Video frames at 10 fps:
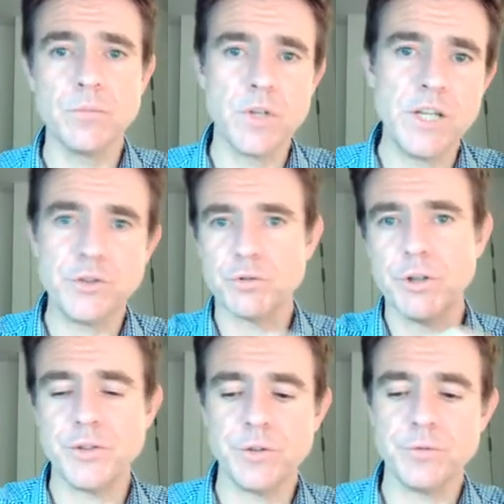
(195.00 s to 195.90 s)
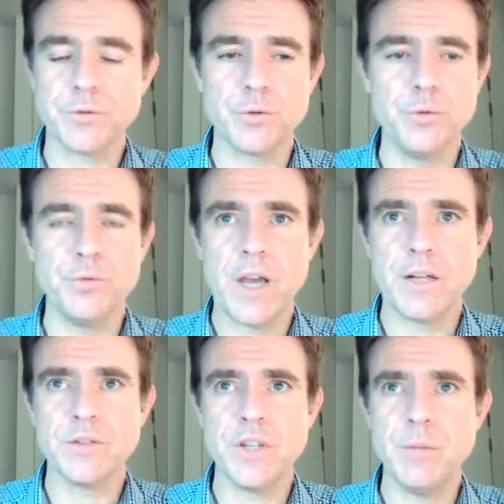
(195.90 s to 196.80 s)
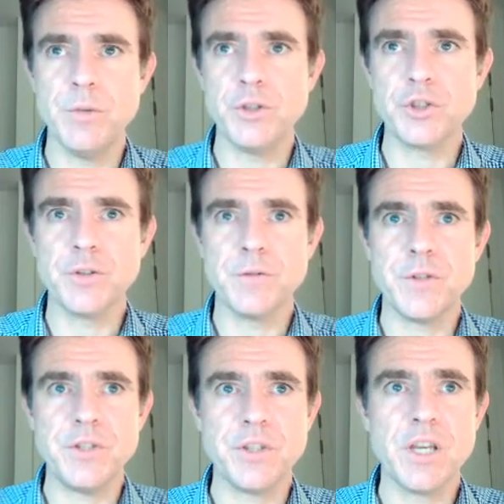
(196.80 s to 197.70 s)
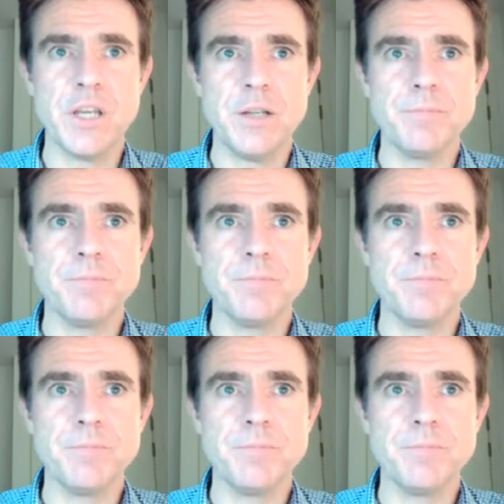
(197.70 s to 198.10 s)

integrating through that image theta k.